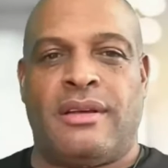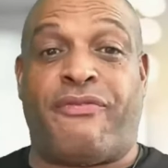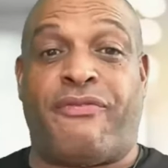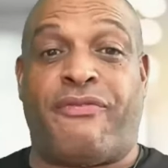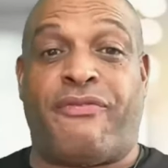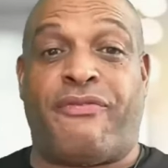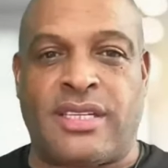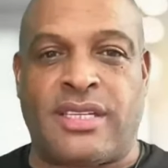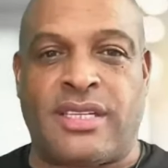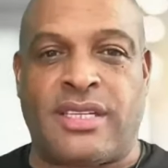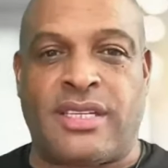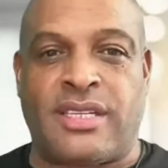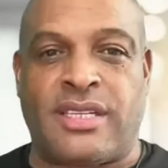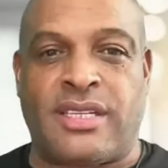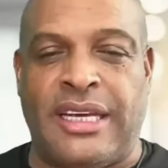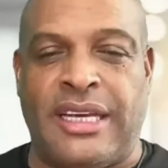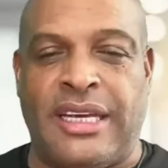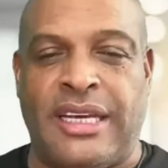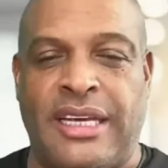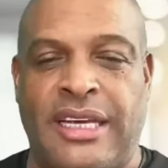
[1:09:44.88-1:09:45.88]

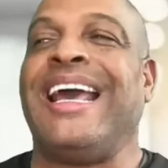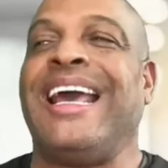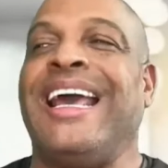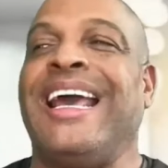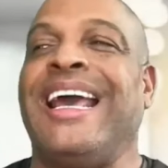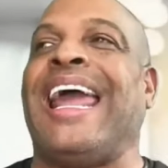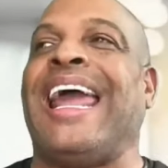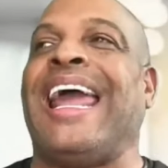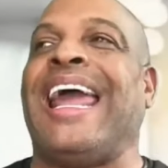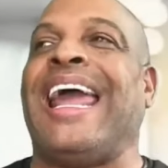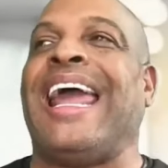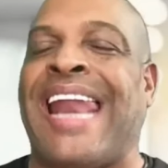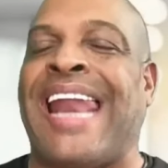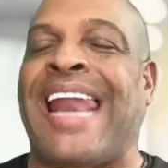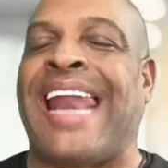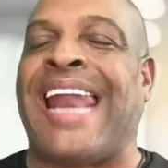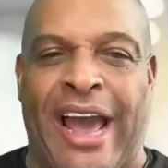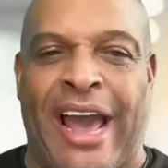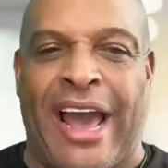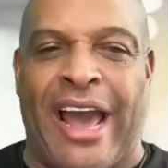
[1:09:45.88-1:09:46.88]
Pharisees, and
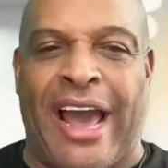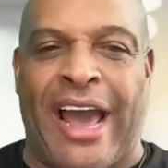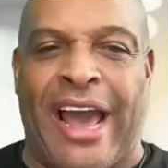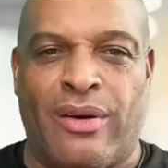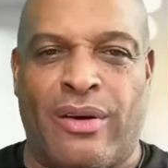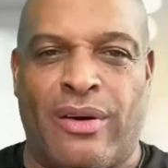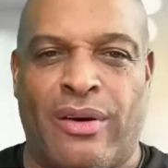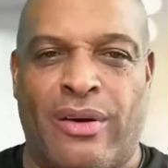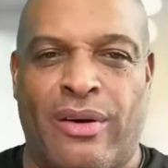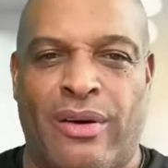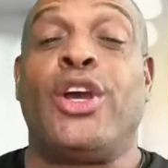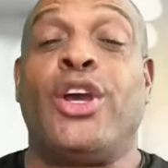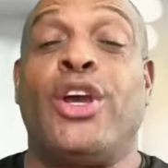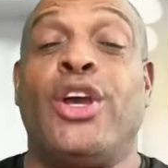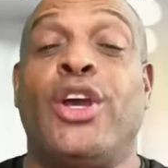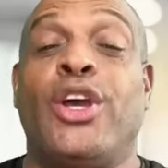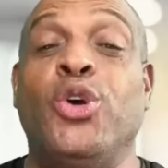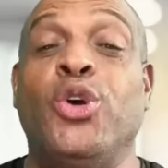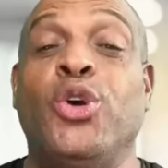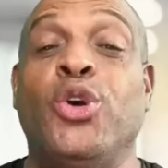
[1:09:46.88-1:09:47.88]
now
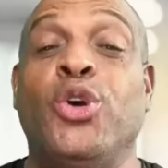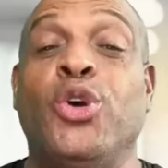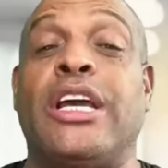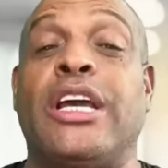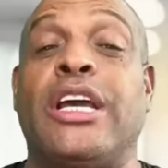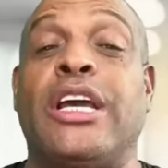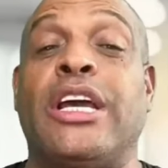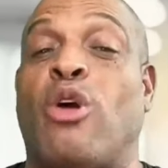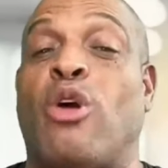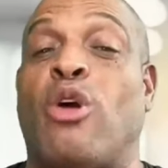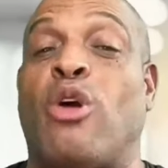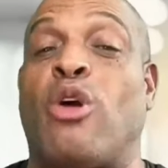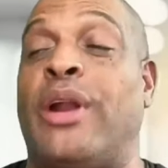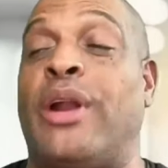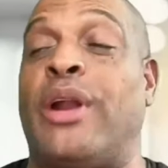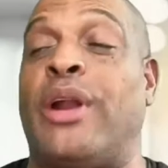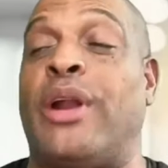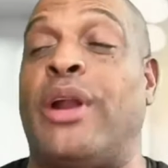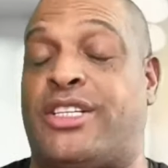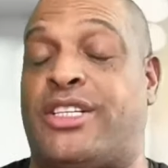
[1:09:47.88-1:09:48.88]
you get
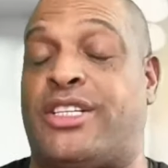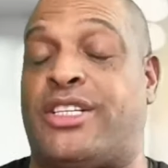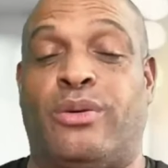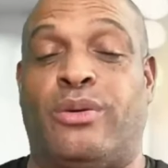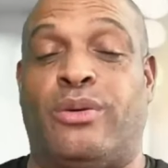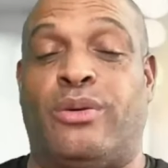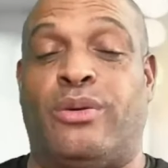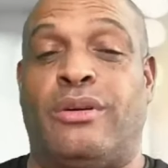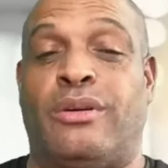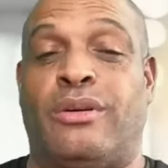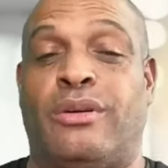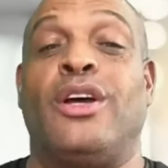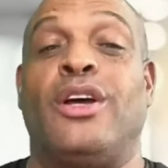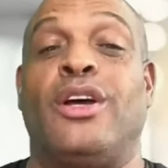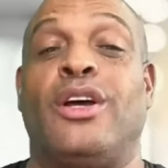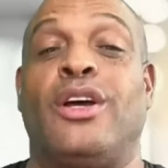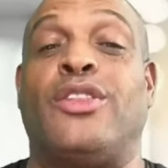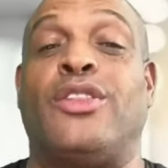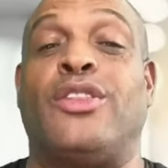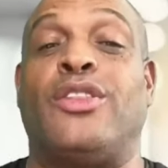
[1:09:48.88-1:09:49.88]
thrown into
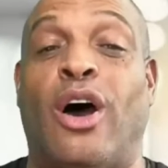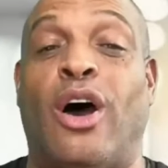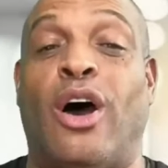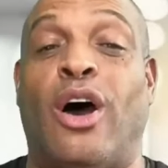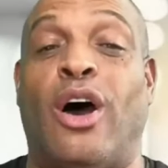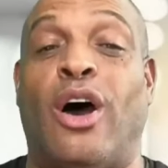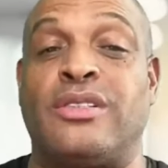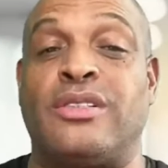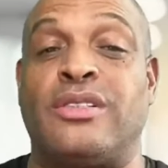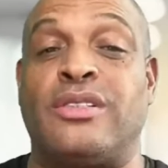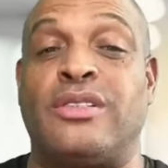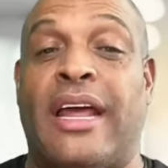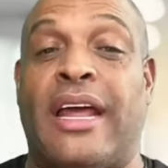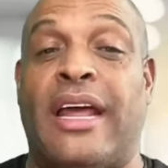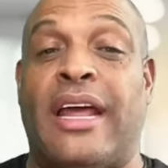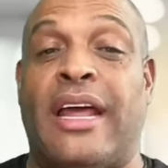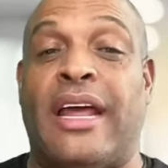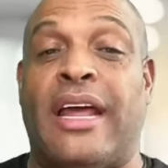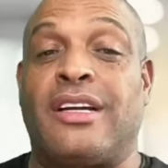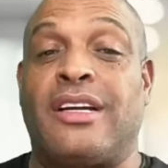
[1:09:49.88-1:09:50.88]
those that
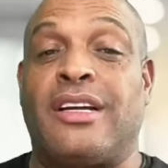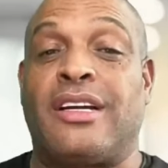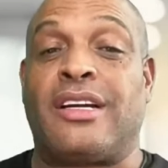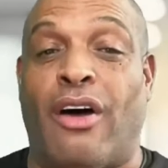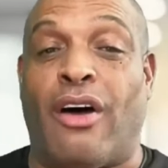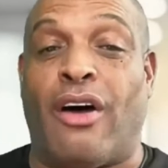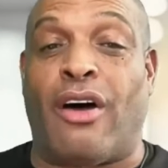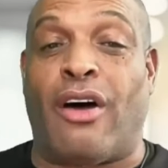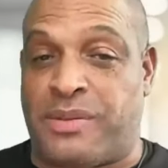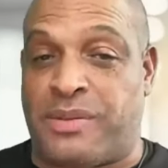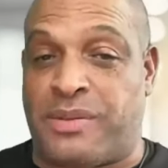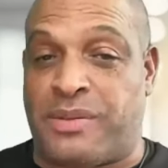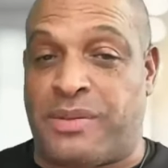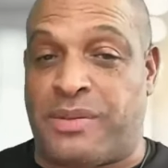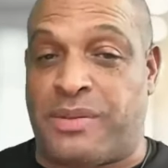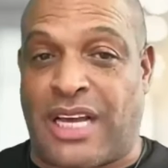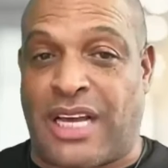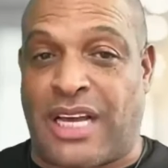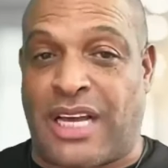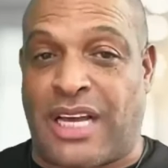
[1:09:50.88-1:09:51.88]
call
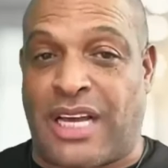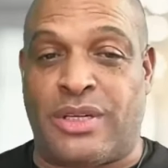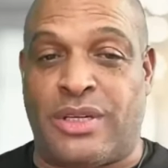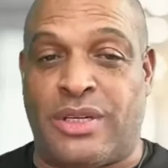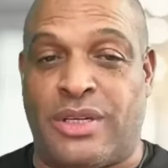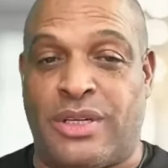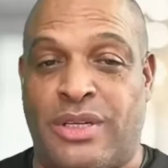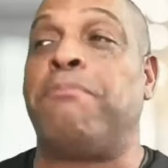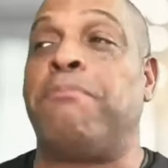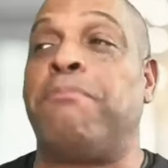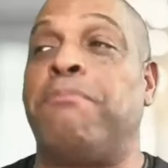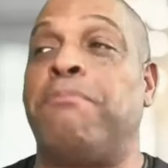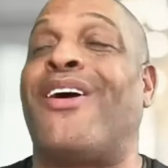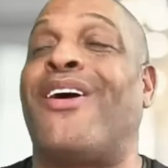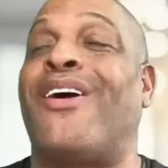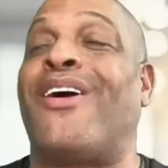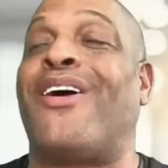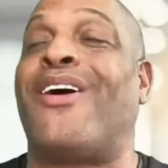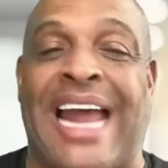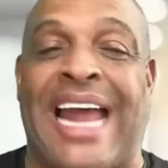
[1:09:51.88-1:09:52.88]
themselves Yahudim, but
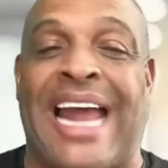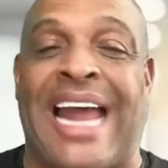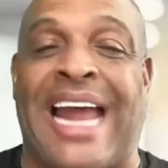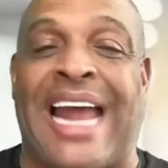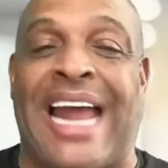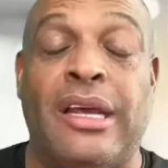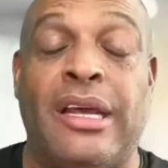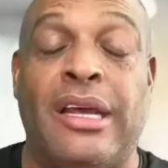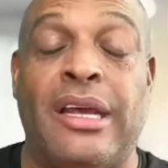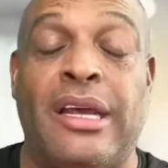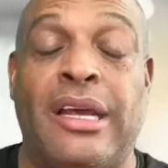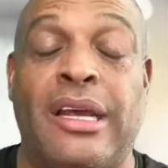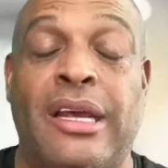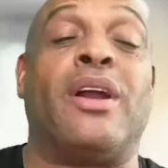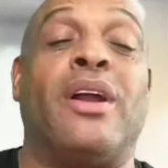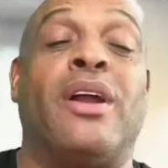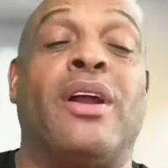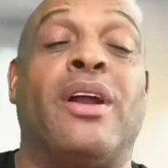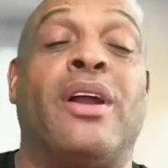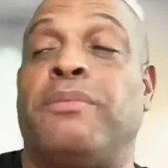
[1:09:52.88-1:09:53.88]
are not,
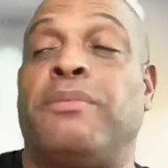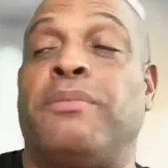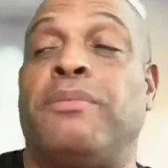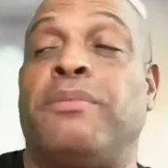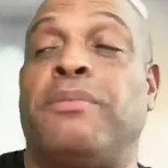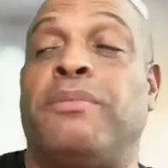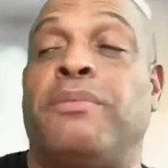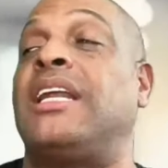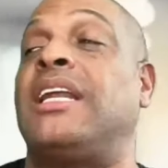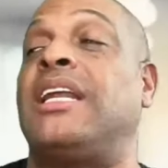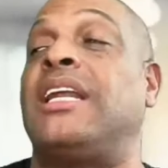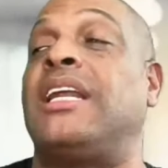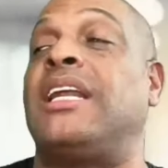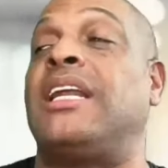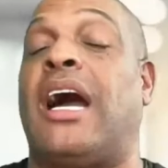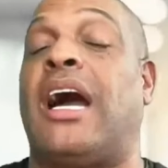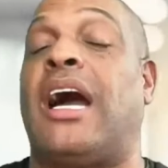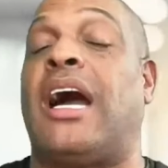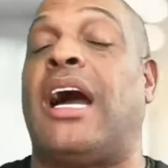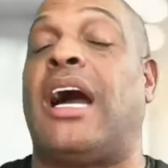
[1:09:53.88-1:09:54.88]
but are from the
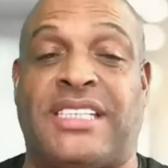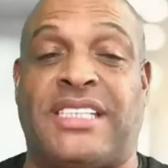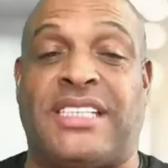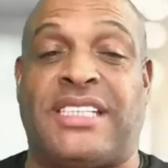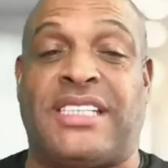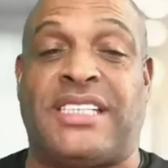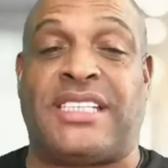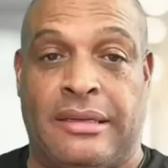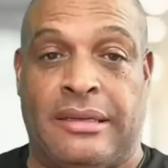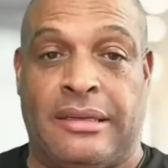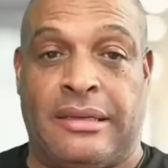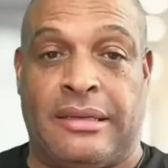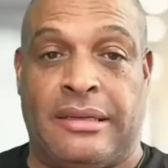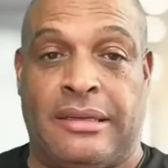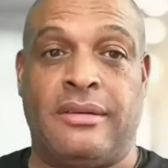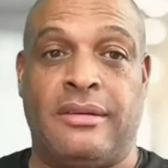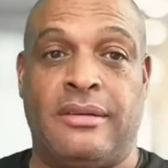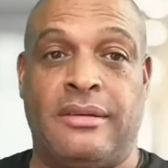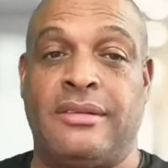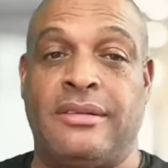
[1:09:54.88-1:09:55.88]
synagogue of Satan.
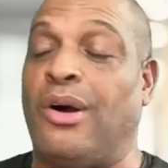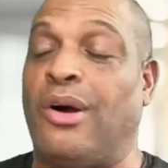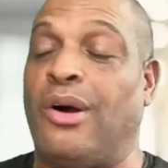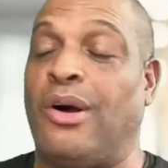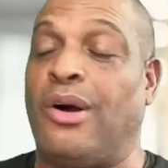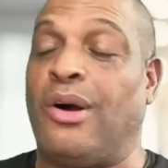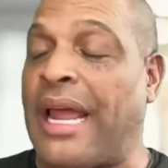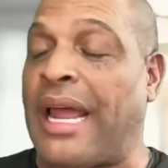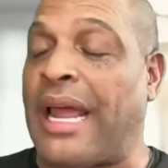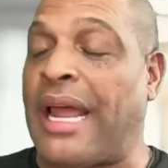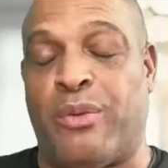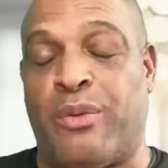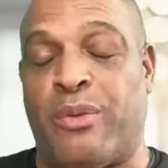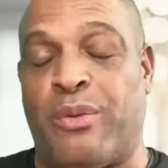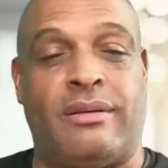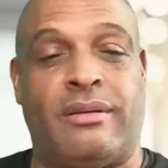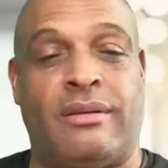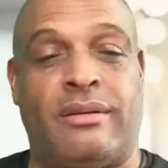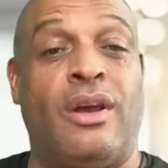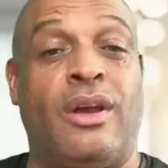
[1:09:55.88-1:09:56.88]
Don't play with
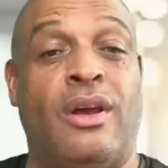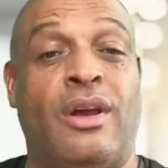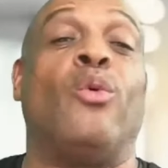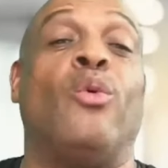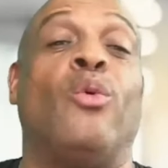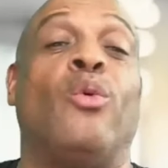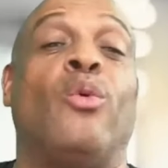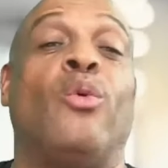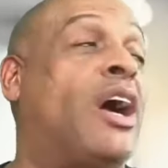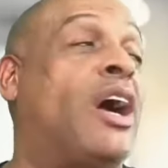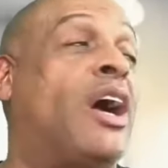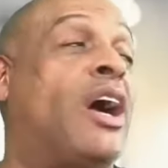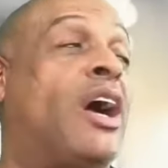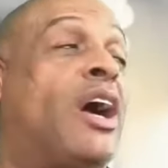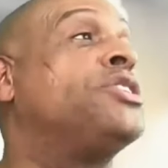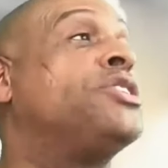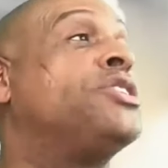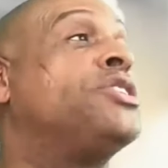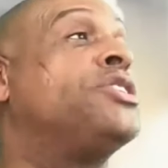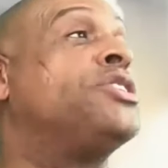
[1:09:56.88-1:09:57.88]
it. When
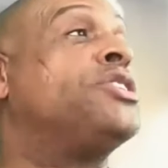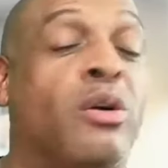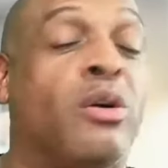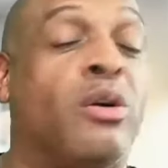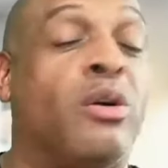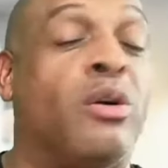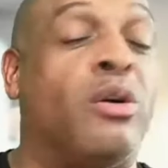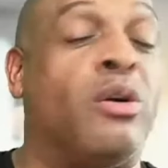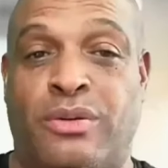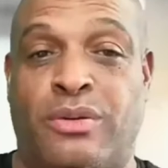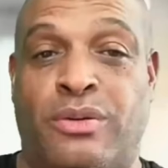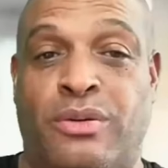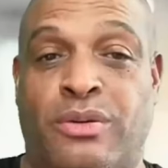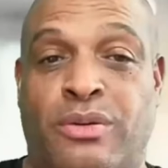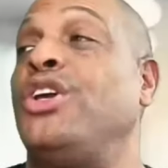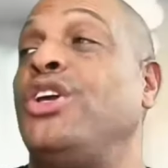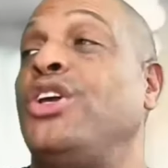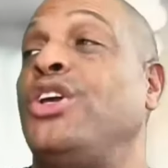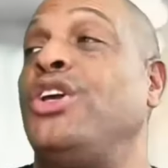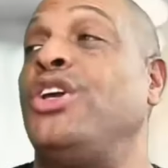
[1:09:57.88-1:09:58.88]
Yahuwah shows you,
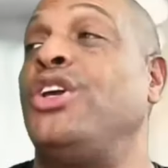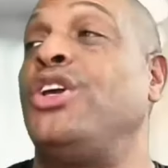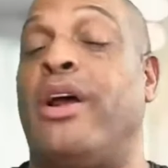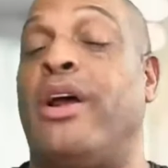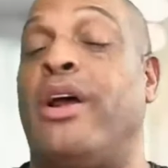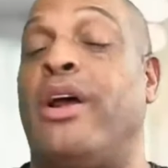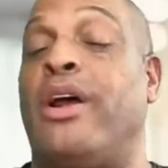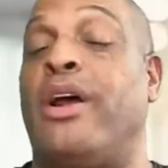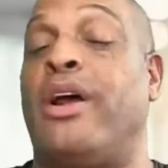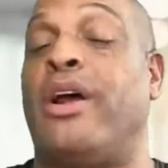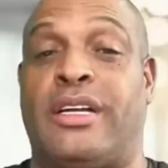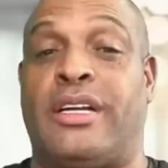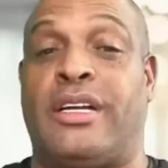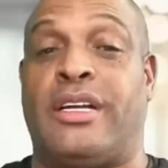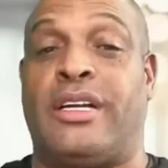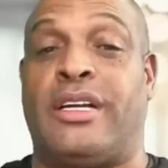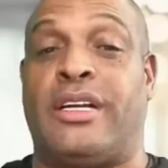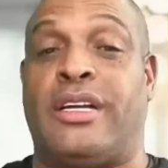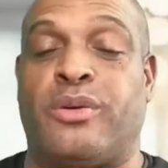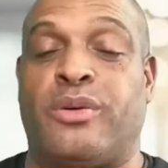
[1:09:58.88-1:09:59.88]
you better run to
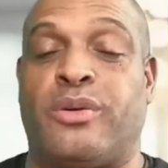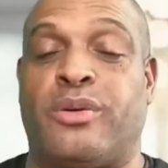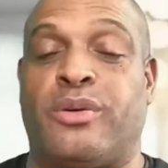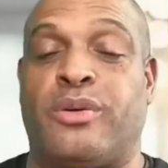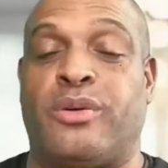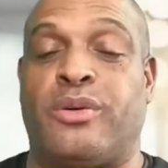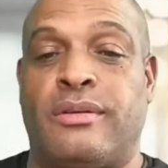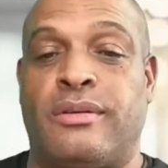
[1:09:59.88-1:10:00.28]
the truth.